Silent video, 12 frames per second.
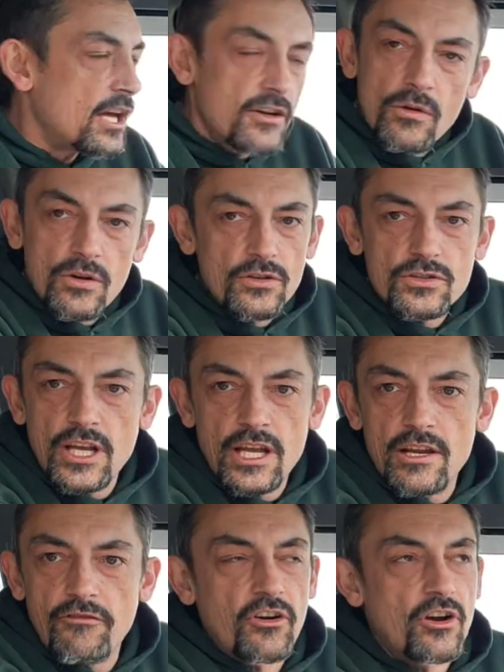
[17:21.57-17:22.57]
I don't
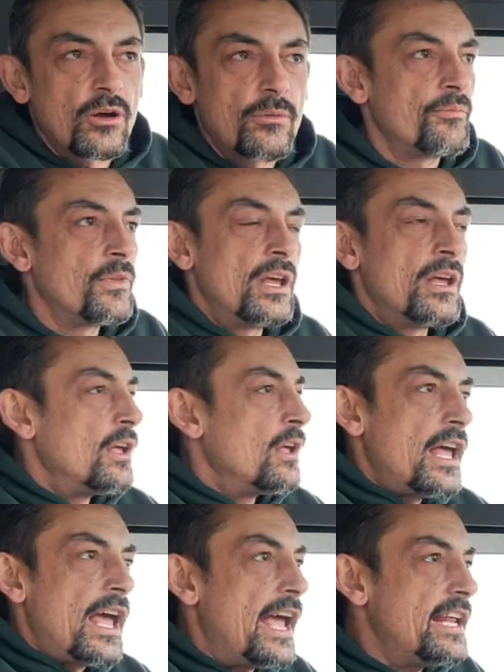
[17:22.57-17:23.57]
understand it from
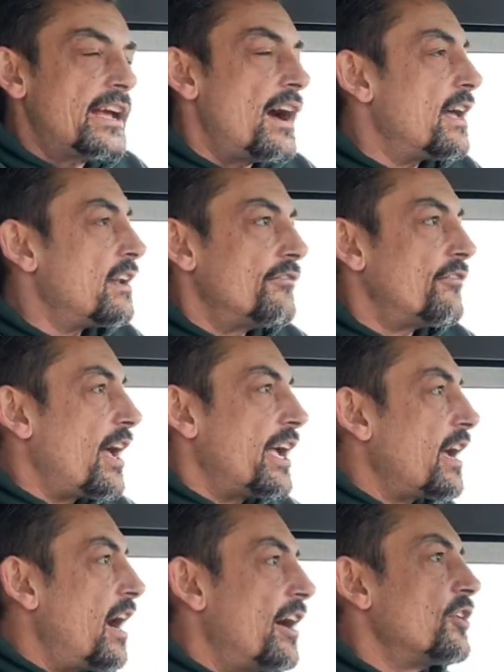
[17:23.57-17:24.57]
any kind of,
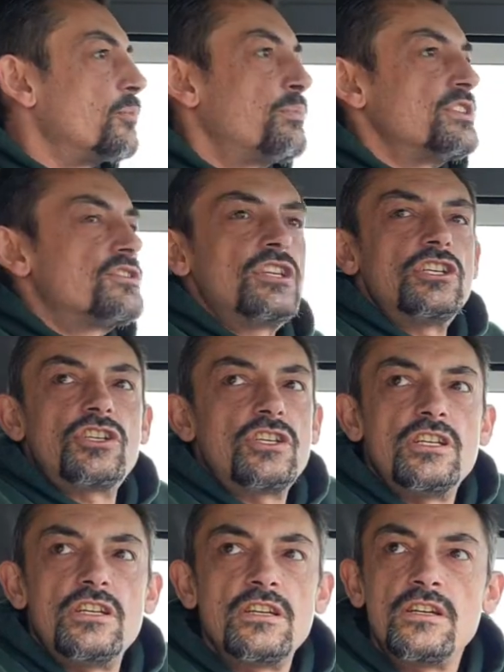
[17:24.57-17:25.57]
like, other
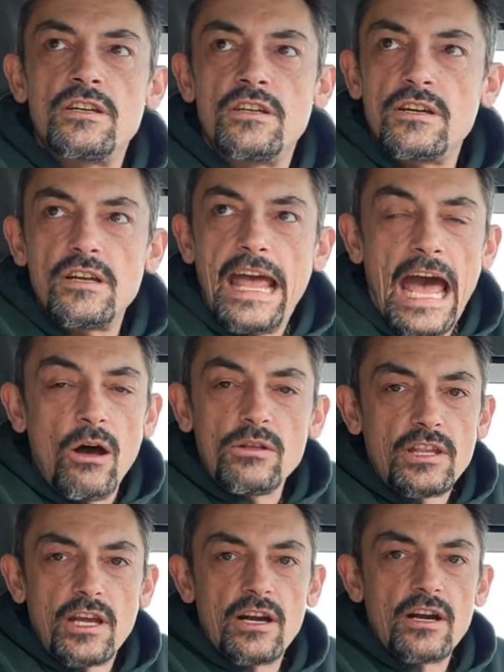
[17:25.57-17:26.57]
position
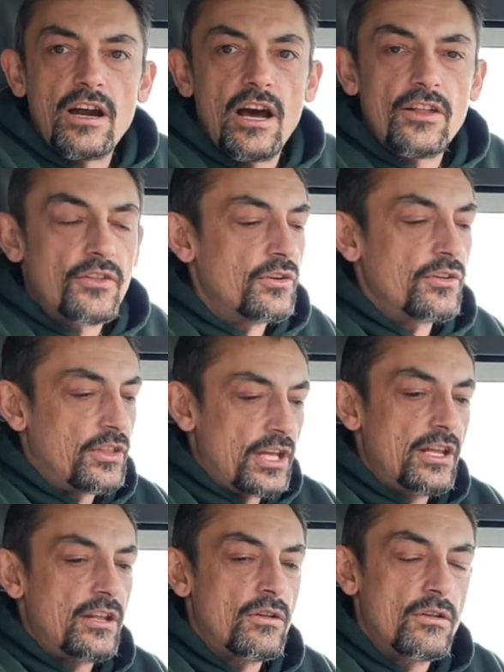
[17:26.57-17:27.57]
out there other
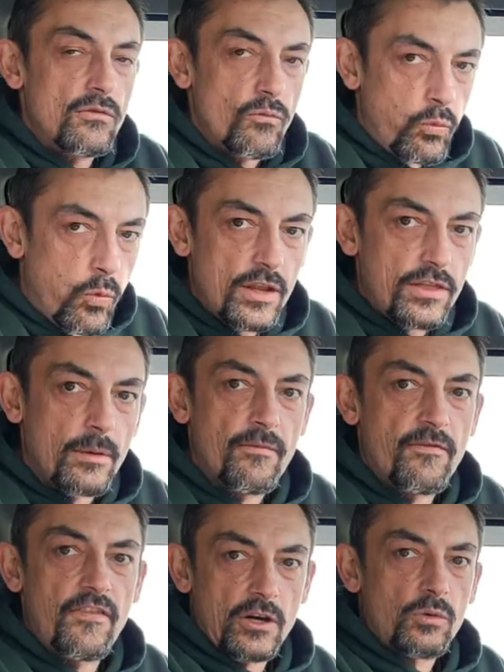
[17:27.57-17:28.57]
than what the
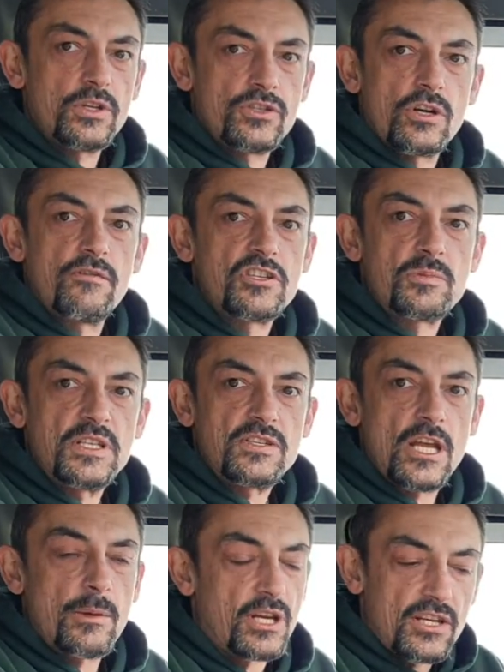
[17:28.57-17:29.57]
Federal Reserve has been
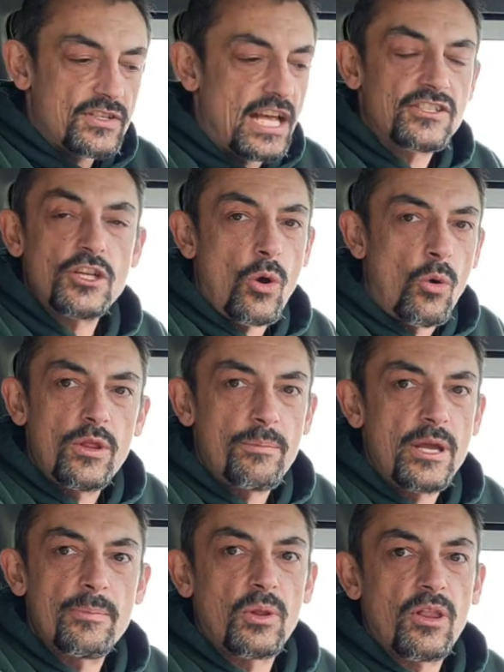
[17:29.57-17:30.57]
saying, because that's the only
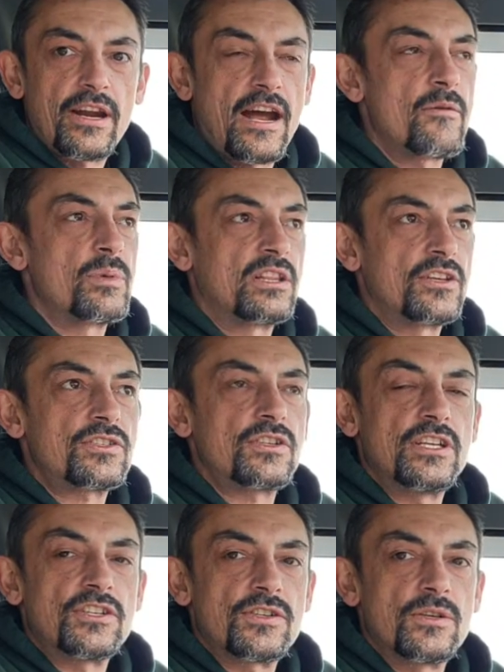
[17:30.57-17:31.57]
people that I've been
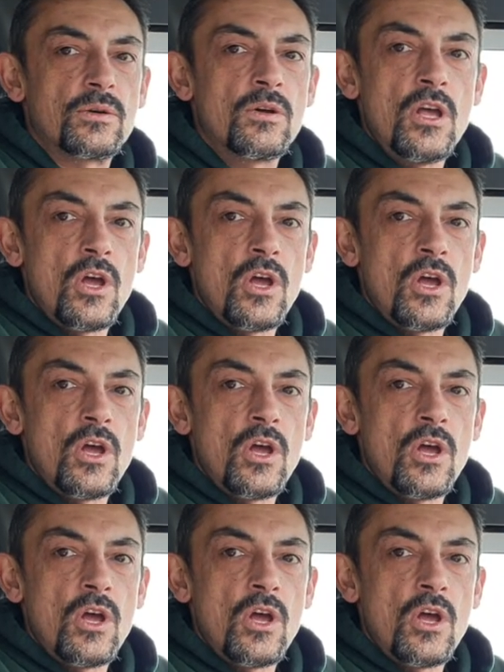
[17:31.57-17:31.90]
listening to